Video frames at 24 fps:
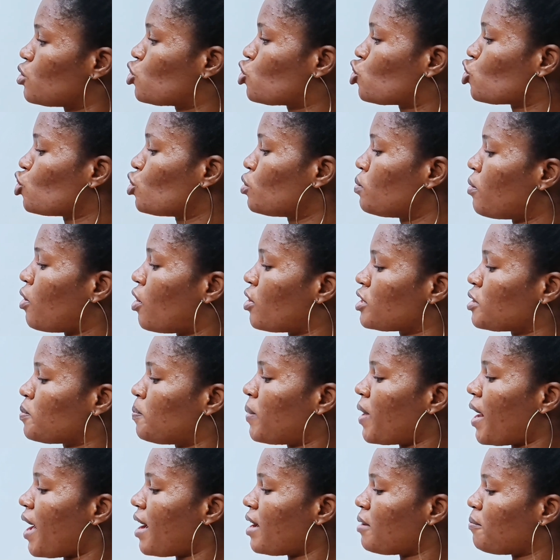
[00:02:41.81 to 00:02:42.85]
2
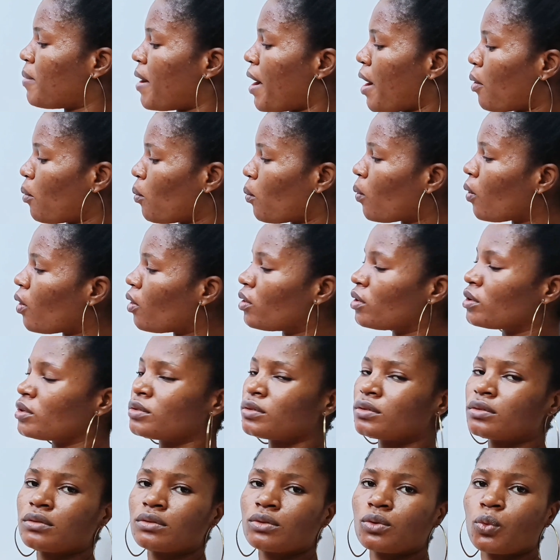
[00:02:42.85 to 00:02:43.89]
multiplied by
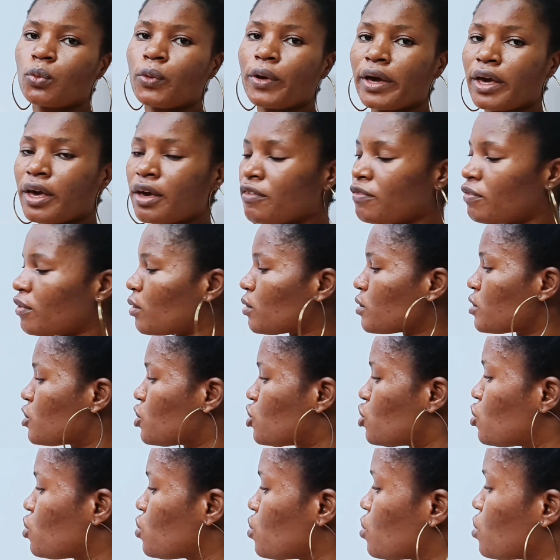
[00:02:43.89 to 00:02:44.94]
1 will give us
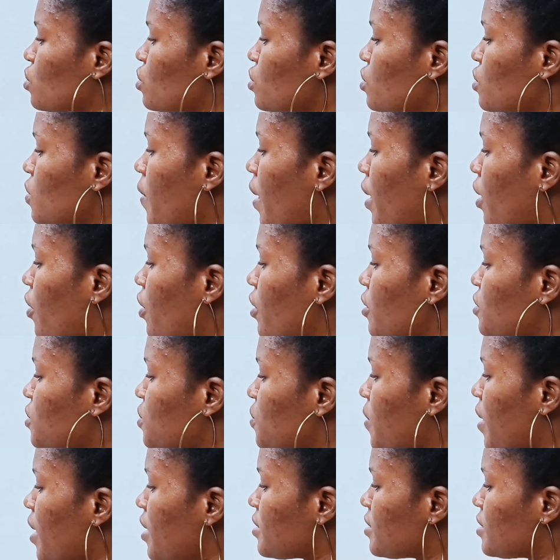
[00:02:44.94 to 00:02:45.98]
2. So we are going
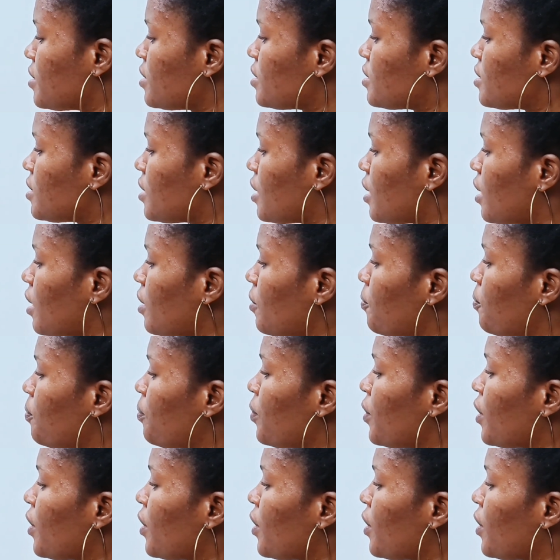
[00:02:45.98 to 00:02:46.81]
to write it here.